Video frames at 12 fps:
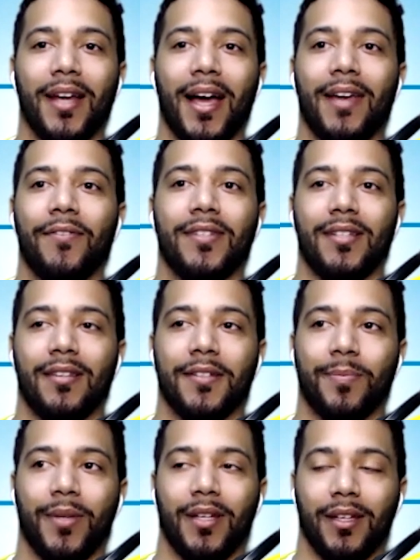I even see this
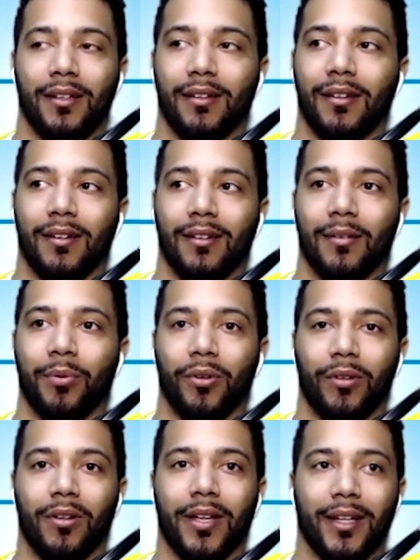being a, a,
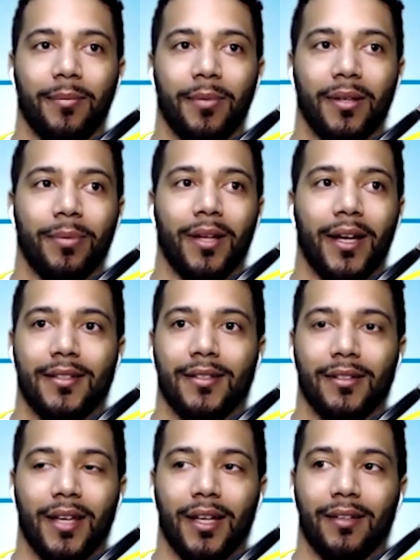protocol that could be applied
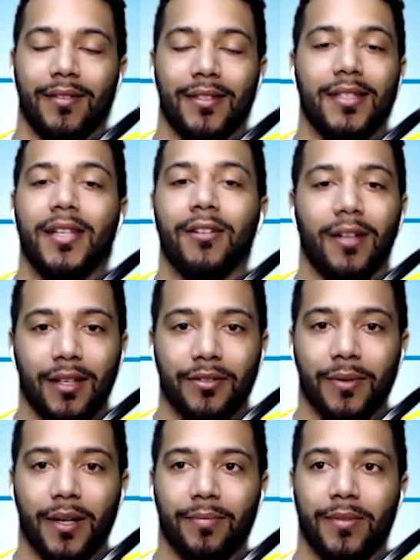to like
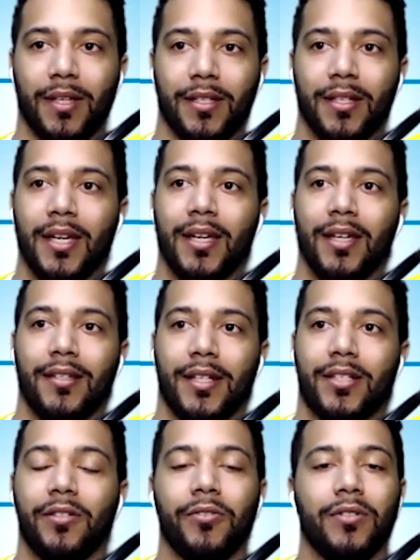sneakerheads, right? These these
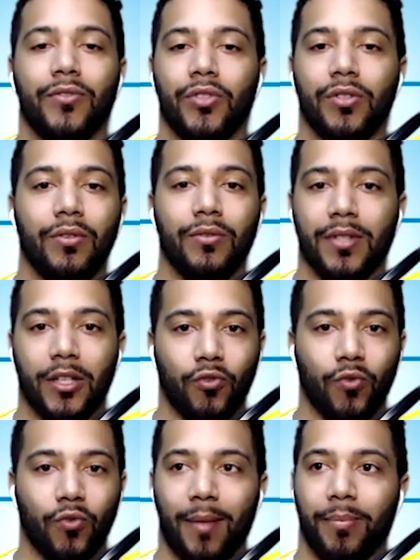exclusive shoes that
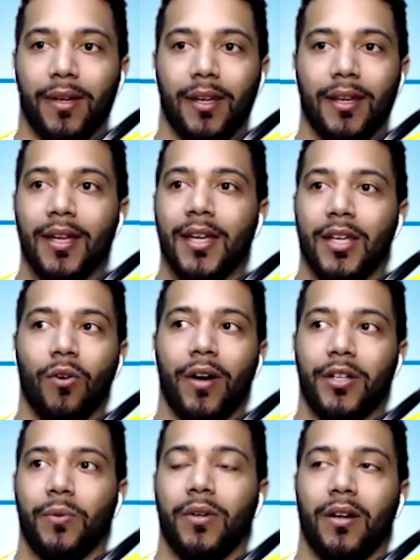drop, and you
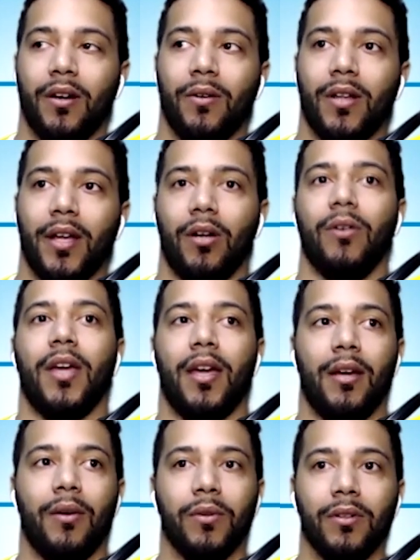always want to know, like,
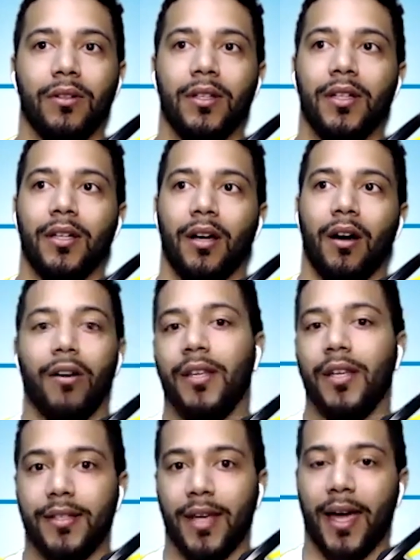okay, well, are
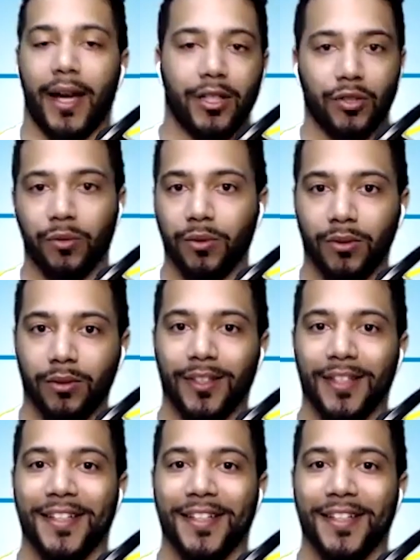these actual,